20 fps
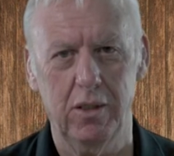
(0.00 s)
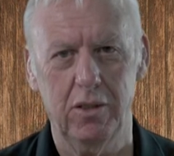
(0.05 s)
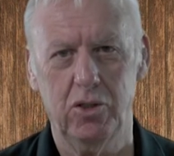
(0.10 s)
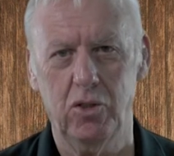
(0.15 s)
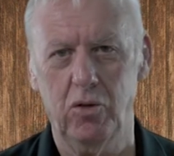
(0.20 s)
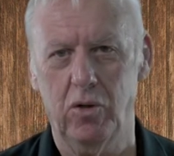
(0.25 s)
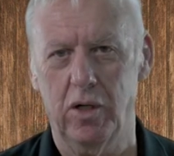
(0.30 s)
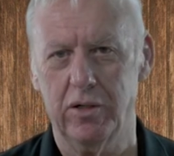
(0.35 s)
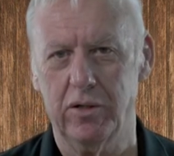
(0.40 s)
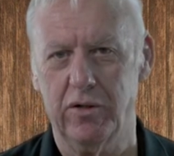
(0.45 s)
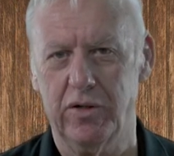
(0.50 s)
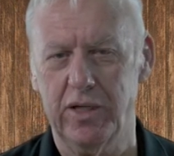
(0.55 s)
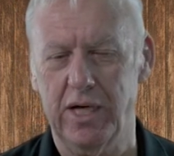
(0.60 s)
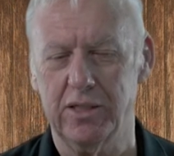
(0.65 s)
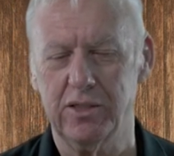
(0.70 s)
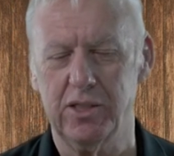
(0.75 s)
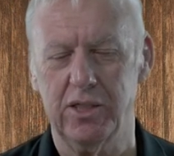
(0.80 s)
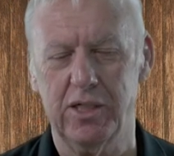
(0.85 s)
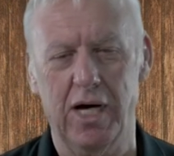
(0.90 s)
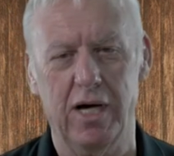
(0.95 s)
two hundred
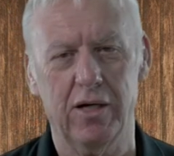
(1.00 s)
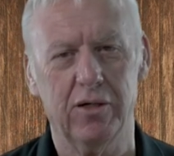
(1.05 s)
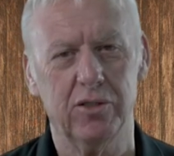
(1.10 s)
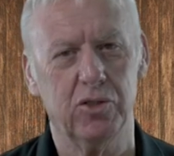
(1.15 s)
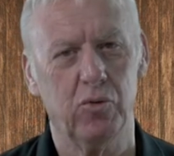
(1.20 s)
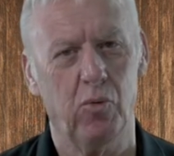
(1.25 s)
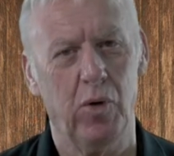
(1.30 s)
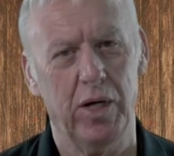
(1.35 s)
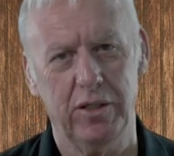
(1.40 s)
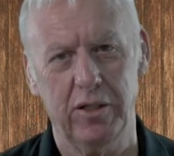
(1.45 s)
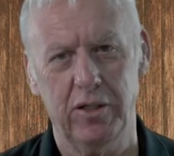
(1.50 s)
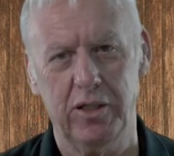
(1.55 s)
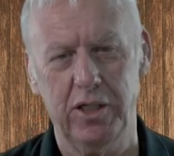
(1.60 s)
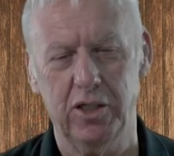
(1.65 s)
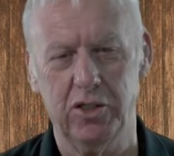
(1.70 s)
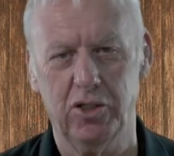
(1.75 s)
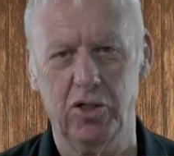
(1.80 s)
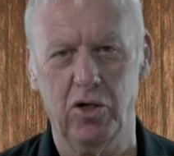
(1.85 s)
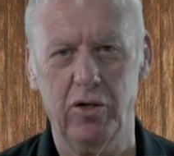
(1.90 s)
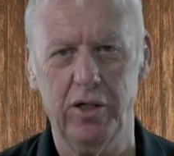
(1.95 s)
thousand dollars went to the
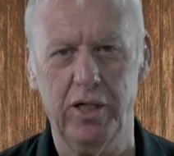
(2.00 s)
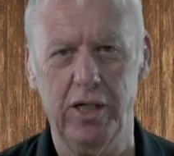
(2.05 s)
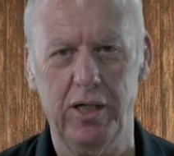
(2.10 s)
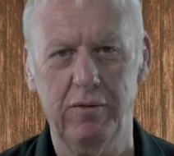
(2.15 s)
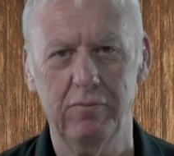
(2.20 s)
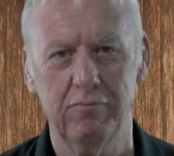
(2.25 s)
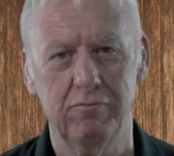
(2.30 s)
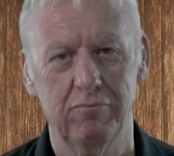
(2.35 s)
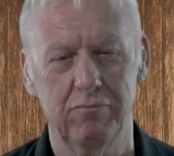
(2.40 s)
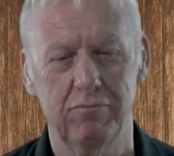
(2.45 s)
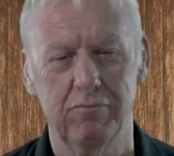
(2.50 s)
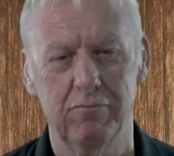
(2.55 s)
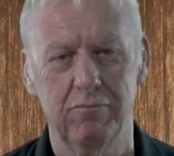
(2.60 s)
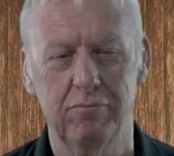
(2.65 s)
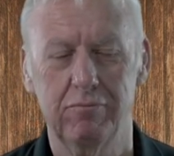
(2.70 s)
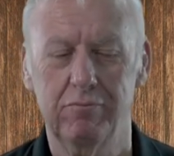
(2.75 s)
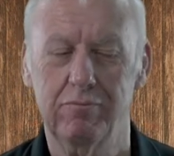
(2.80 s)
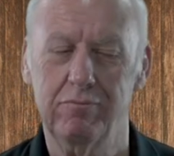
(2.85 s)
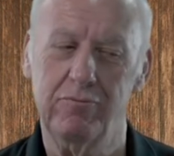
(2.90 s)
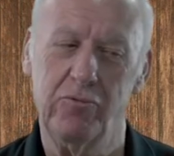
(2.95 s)
attorney,
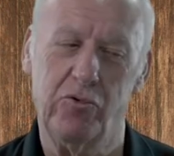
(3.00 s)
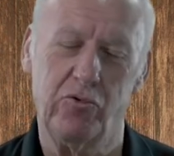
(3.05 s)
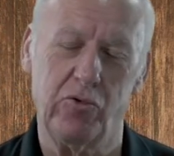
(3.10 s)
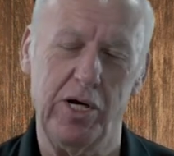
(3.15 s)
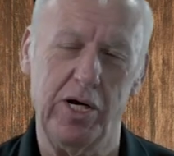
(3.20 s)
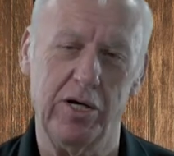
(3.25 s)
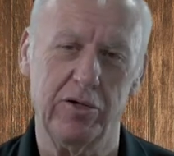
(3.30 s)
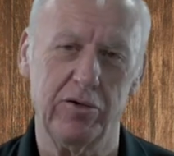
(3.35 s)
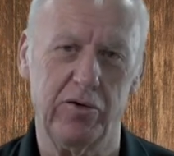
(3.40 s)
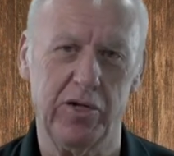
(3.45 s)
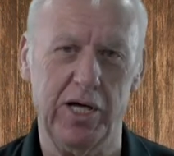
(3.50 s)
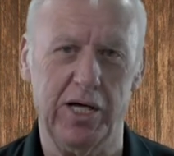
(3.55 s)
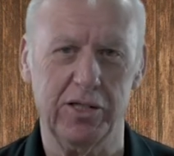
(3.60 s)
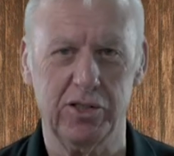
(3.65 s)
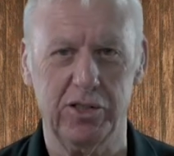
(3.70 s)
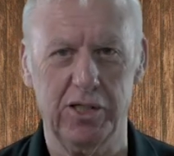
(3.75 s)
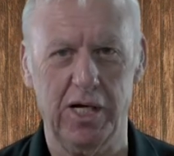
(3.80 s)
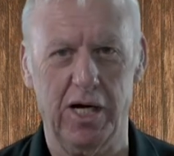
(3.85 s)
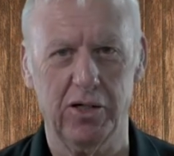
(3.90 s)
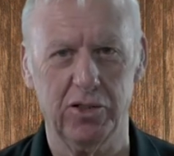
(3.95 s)
three hundred
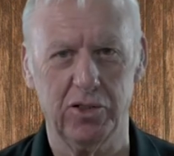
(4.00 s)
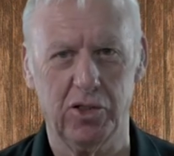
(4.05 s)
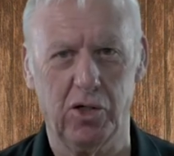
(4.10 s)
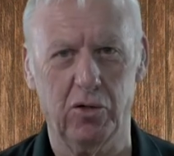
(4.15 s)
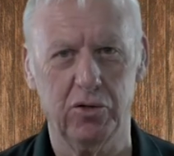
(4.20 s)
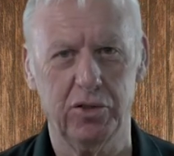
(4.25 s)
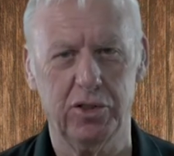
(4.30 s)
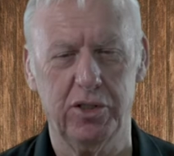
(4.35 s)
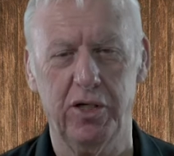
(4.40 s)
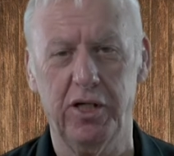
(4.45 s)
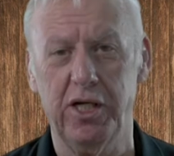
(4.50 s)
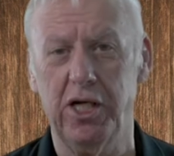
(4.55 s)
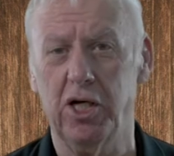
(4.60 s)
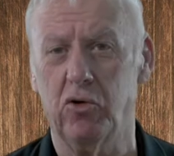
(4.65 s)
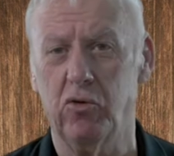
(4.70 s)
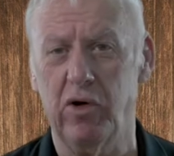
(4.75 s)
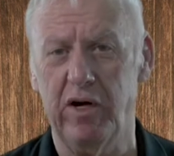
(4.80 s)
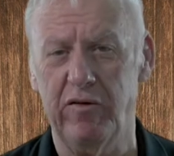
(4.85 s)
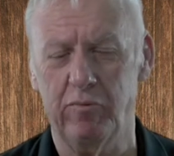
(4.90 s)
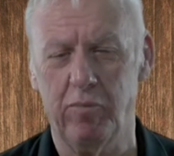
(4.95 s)
thousand dollars goes to the
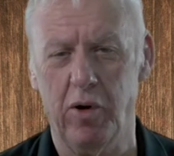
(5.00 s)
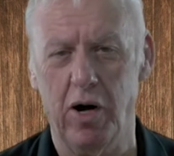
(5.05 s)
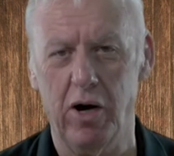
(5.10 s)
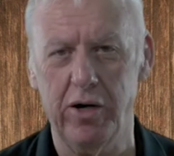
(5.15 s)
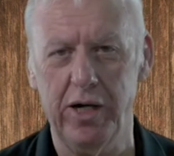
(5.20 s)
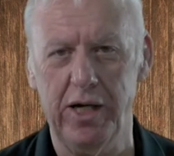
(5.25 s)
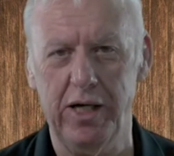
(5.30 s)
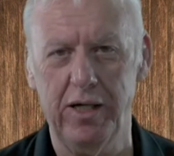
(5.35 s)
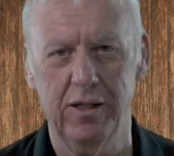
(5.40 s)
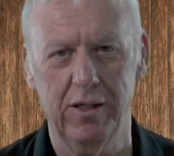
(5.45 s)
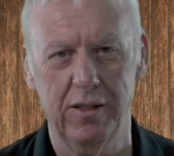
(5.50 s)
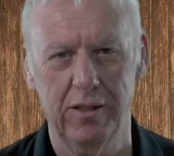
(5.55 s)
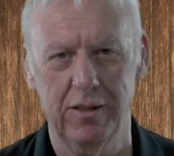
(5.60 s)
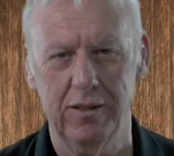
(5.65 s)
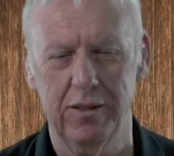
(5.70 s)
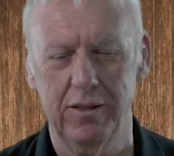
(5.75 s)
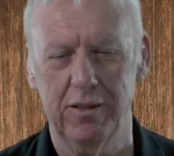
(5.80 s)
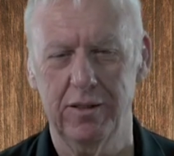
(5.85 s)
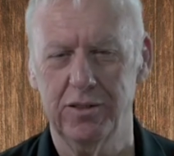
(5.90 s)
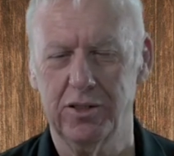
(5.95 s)
aggrieved party,
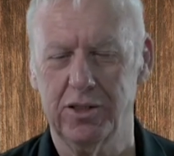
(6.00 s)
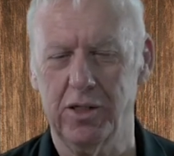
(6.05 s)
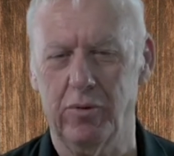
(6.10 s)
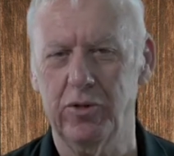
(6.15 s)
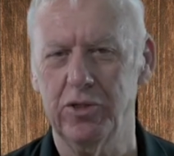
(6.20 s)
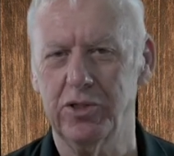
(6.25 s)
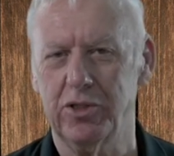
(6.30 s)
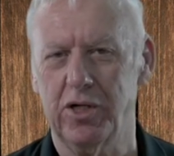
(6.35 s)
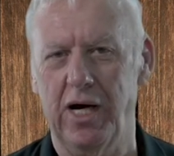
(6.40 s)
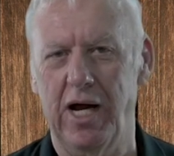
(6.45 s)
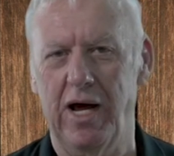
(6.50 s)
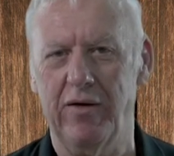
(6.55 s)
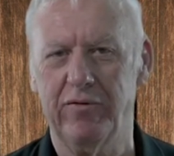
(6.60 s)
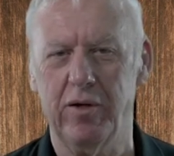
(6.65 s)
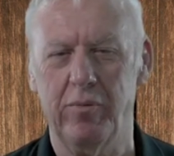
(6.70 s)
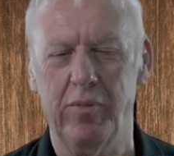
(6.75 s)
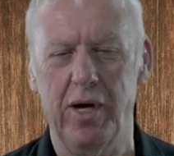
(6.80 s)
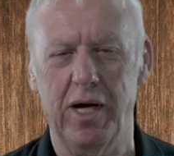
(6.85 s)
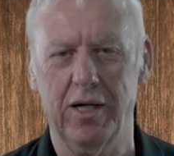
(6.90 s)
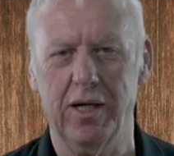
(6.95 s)
someone's going to have to
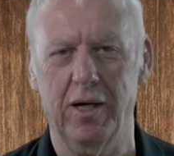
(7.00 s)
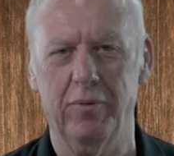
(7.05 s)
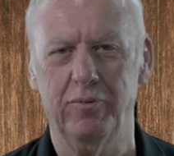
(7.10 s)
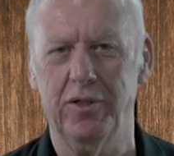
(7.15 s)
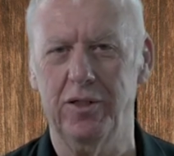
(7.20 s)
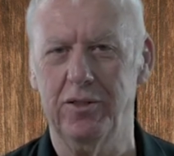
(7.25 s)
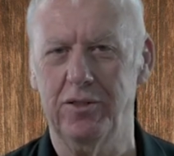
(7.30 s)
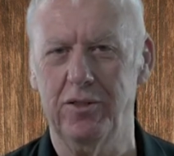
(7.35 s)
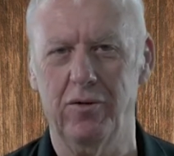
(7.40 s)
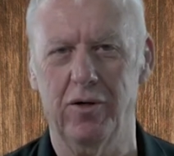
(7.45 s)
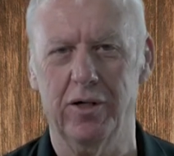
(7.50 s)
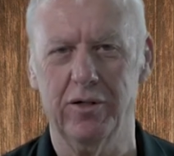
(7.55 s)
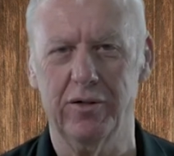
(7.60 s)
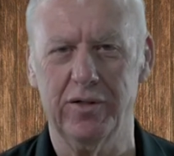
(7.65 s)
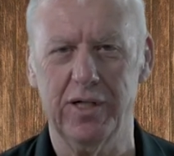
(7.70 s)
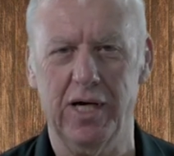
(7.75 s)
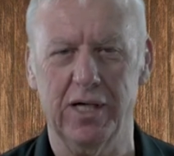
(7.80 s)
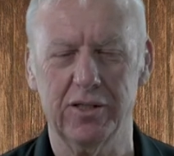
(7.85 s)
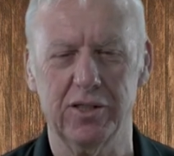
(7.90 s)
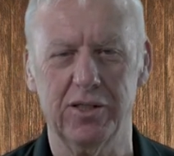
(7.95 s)
make up the two hundred
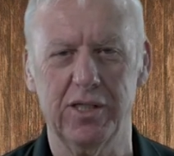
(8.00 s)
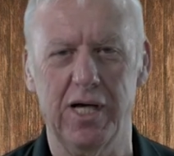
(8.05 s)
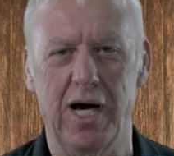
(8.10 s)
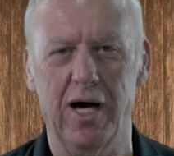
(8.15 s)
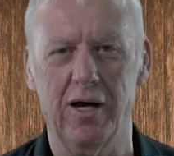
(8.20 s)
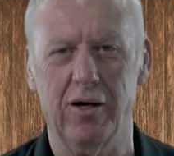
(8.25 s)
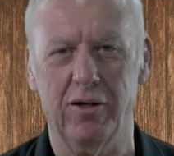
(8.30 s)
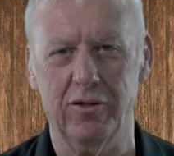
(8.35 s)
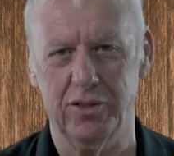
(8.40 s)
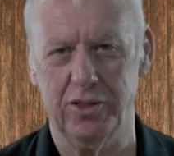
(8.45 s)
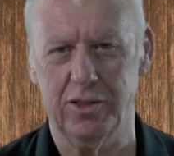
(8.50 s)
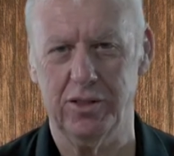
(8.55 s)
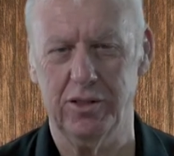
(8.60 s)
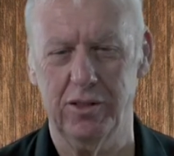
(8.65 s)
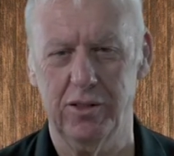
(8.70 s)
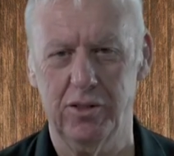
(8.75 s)
thousand dollars.